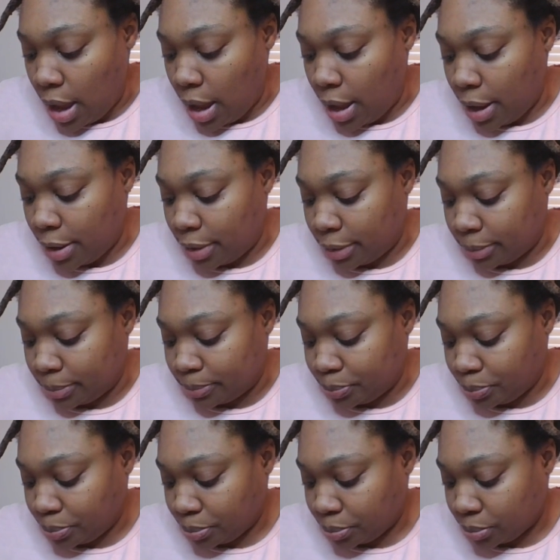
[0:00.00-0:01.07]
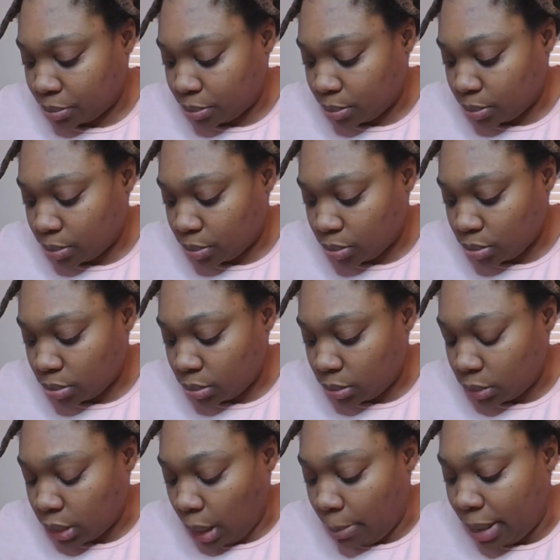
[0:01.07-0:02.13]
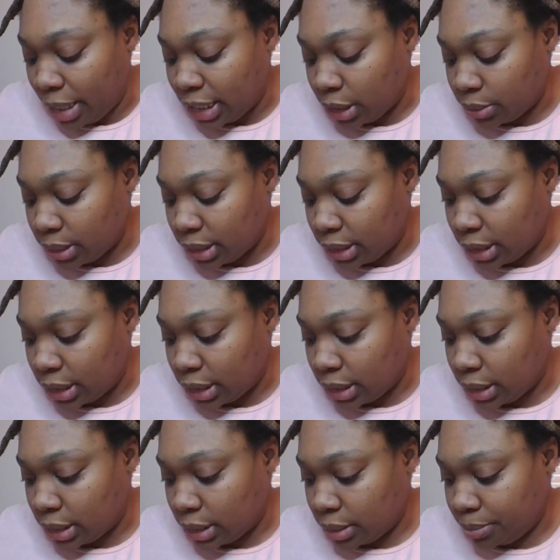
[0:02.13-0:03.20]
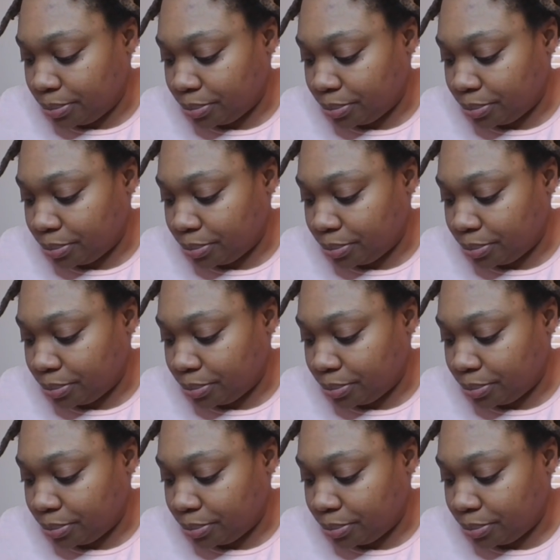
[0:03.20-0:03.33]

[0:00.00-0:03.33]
Um, but there was this